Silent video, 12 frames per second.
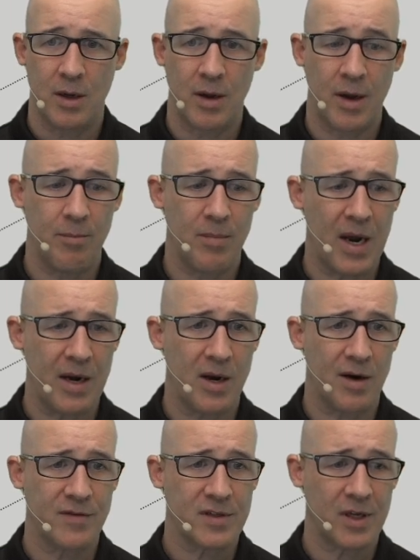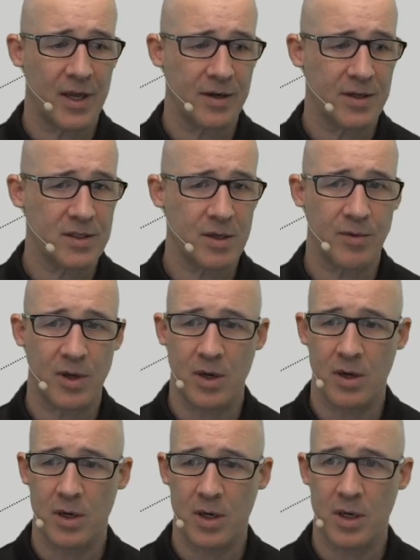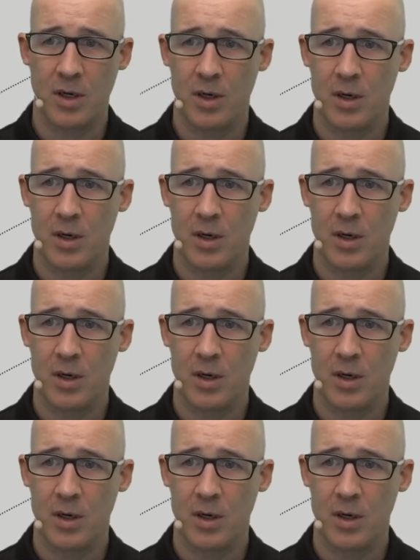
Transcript: I might not have selected something here.